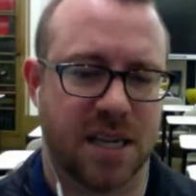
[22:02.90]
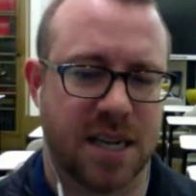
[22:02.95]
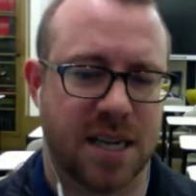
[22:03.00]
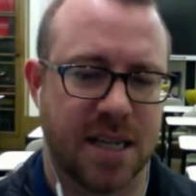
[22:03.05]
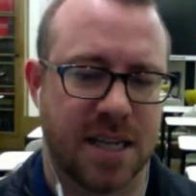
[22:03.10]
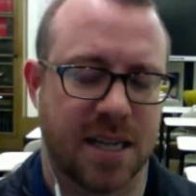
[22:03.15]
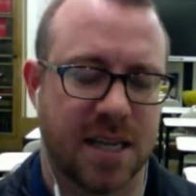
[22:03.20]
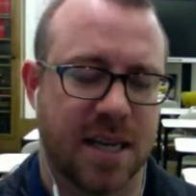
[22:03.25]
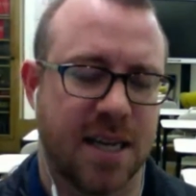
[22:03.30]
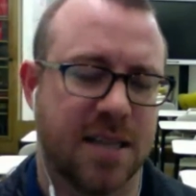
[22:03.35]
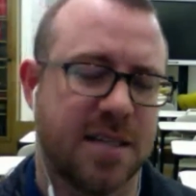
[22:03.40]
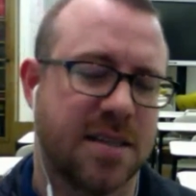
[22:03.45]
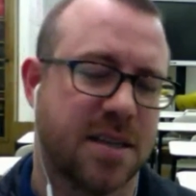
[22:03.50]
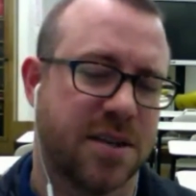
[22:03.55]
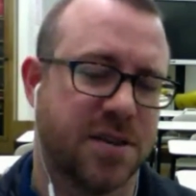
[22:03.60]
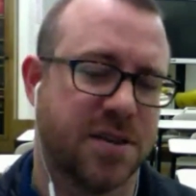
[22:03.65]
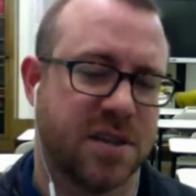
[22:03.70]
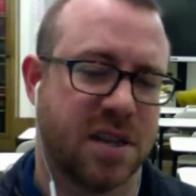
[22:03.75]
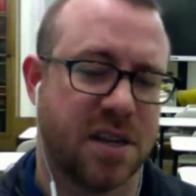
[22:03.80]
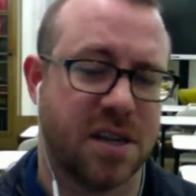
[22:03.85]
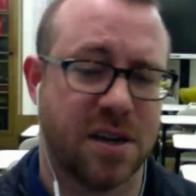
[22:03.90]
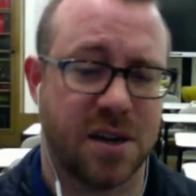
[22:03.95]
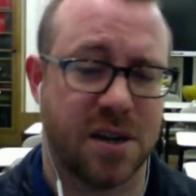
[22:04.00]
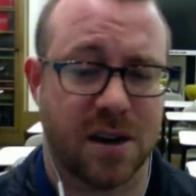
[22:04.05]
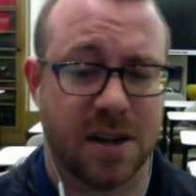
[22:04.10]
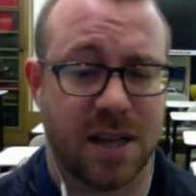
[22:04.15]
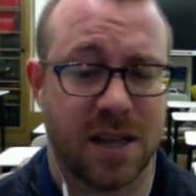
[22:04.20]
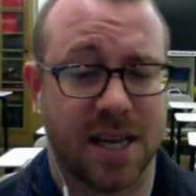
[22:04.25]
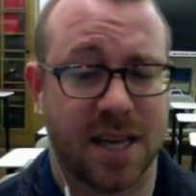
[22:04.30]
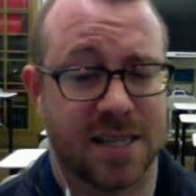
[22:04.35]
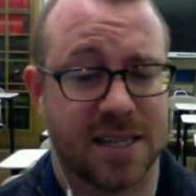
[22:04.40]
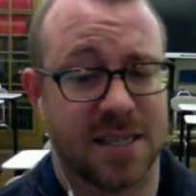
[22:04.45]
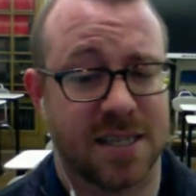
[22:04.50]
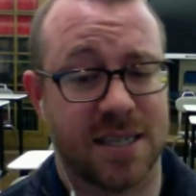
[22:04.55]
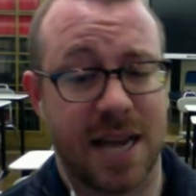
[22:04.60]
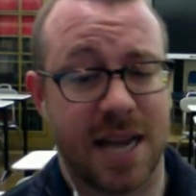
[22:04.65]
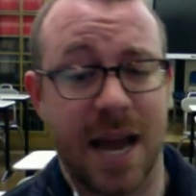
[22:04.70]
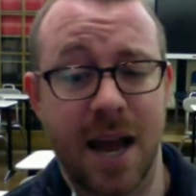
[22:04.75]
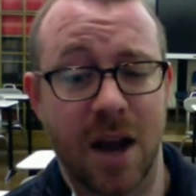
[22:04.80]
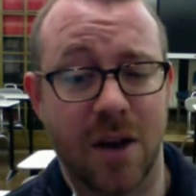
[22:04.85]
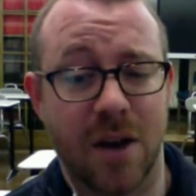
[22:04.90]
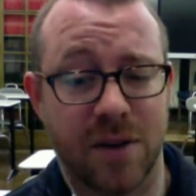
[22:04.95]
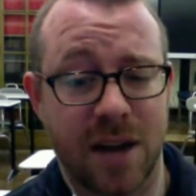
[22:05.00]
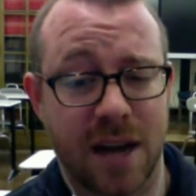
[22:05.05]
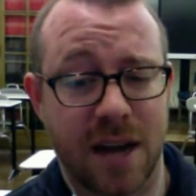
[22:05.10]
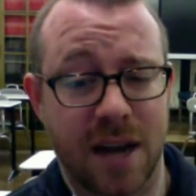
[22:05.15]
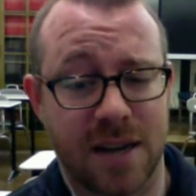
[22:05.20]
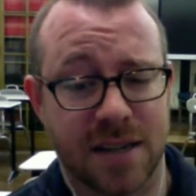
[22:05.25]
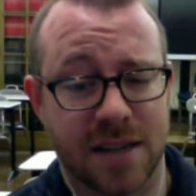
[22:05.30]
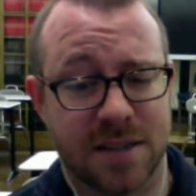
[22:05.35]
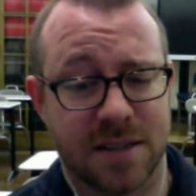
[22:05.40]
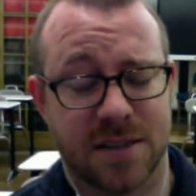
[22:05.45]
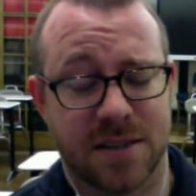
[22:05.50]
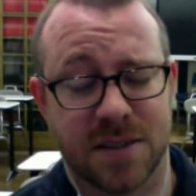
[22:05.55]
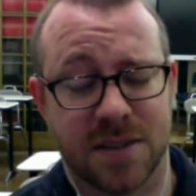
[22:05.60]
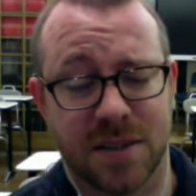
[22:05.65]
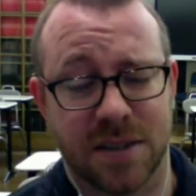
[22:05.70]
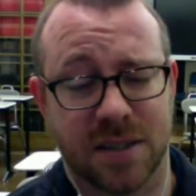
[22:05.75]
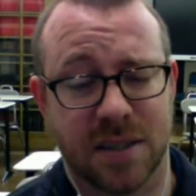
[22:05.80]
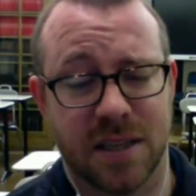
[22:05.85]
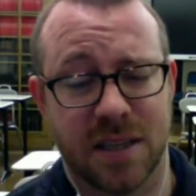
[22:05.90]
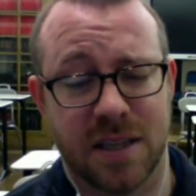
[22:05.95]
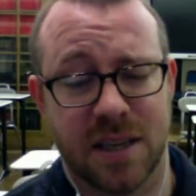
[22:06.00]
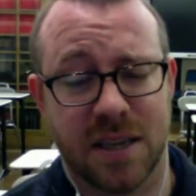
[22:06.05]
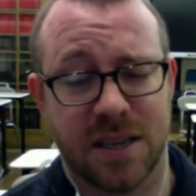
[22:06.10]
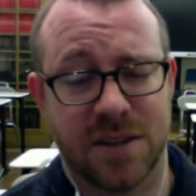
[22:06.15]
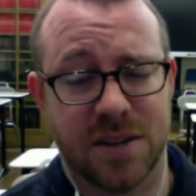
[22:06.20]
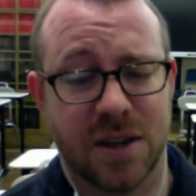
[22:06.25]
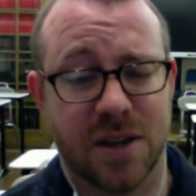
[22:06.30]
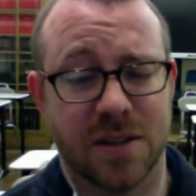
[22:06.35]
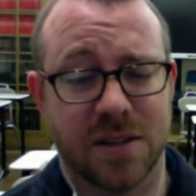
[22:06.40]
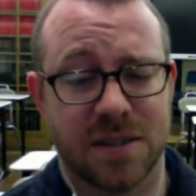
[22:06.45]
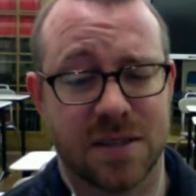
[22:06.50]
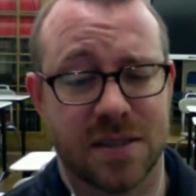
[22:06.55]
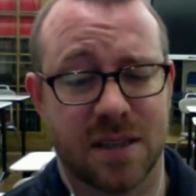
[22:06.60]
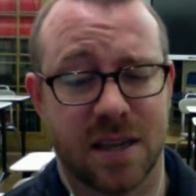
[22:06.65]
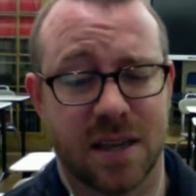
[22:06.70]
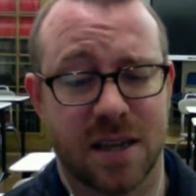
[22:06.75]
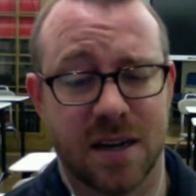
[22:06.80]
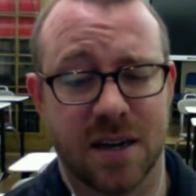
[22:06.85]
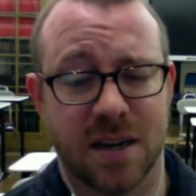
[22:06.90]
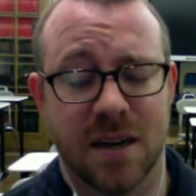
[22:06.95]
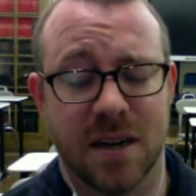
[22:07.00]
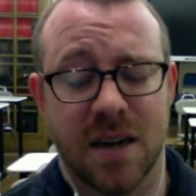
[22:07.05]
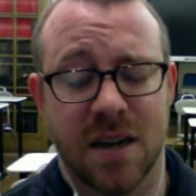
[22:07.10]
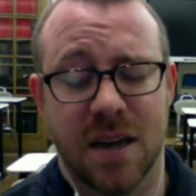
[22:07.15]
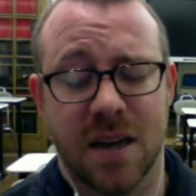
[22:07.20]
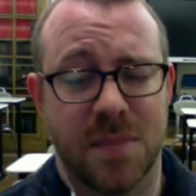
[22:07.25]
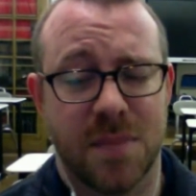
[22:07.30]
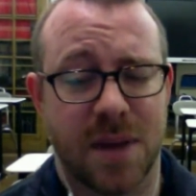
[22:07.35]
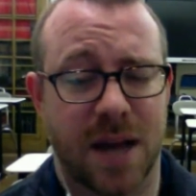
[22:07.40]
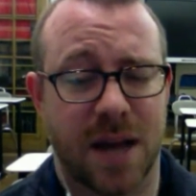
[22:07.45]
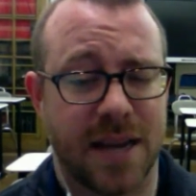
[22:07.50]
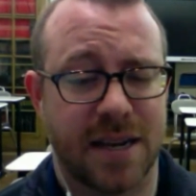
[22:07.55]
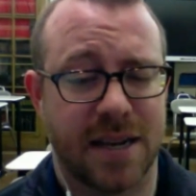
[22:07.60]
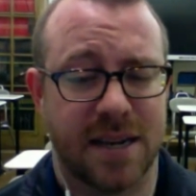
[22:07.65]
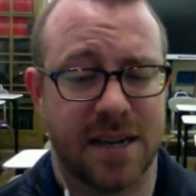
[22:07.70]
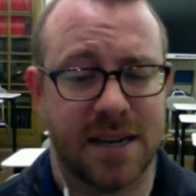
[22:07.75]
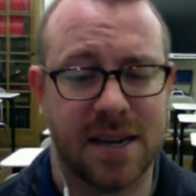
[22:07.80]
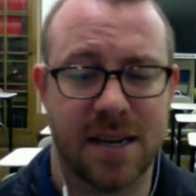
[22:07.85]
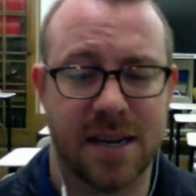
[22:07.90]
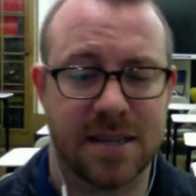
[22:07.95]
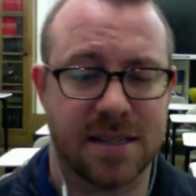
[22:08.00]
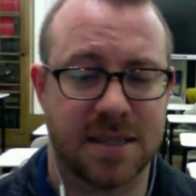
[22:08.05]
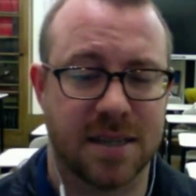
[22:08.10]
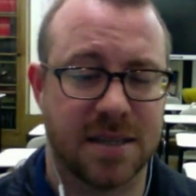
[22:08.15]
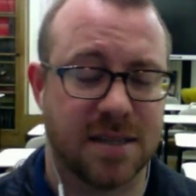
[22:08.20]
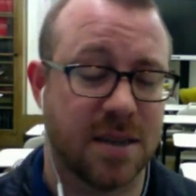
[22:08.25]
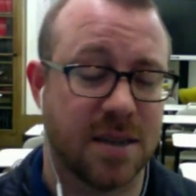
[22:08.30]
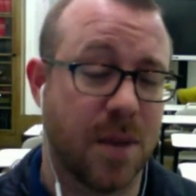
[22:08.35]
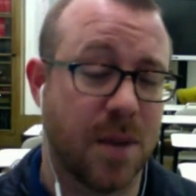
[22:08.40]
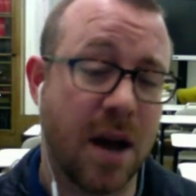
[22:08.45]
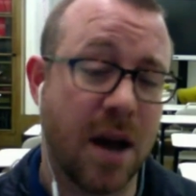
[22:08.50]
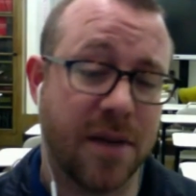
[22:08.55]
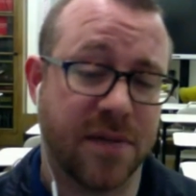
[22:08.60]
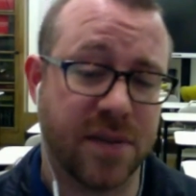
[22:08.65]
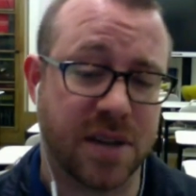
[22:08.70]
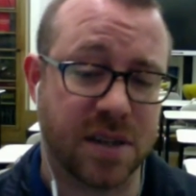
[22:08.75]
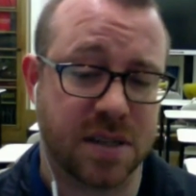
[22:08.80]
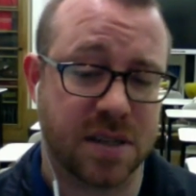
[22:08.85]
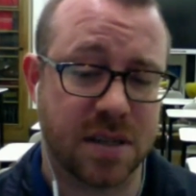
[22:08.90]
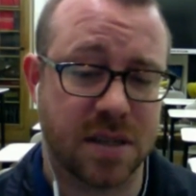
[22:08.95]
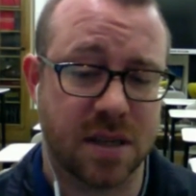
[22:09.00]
the kids that are sitting in our classes now, not necessarily the adults that are behind a desk in some office.